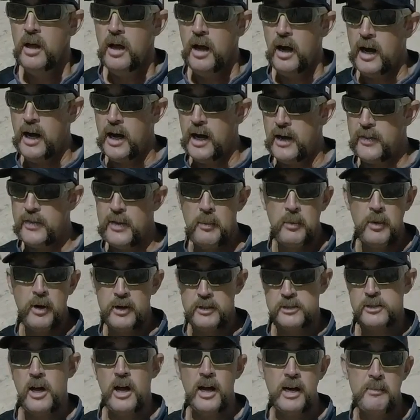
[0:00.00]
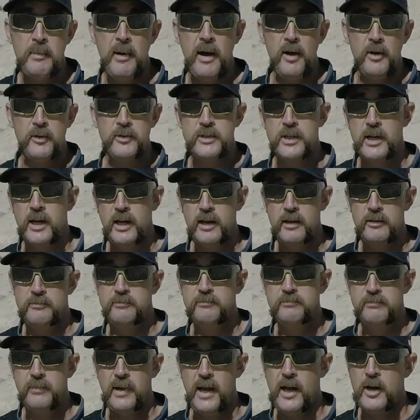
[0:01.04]
Then we're going to talk about
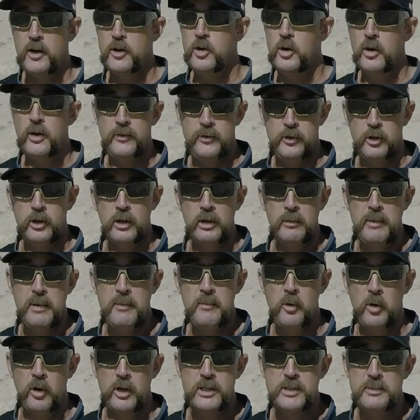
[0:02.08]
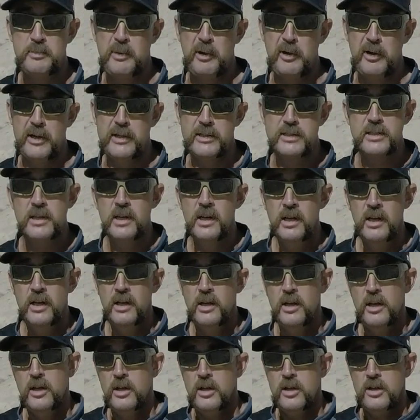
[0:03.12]
how to do it if you're a little bit more experienced.
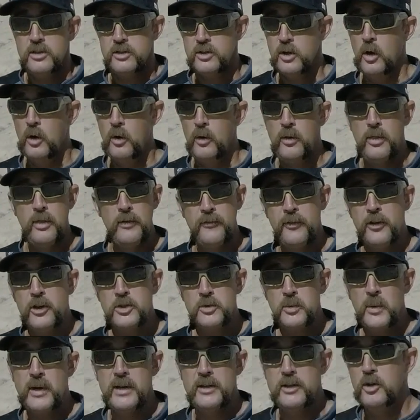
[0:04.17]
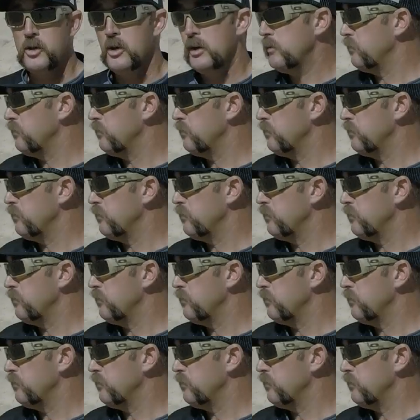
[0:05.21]
So the first way to do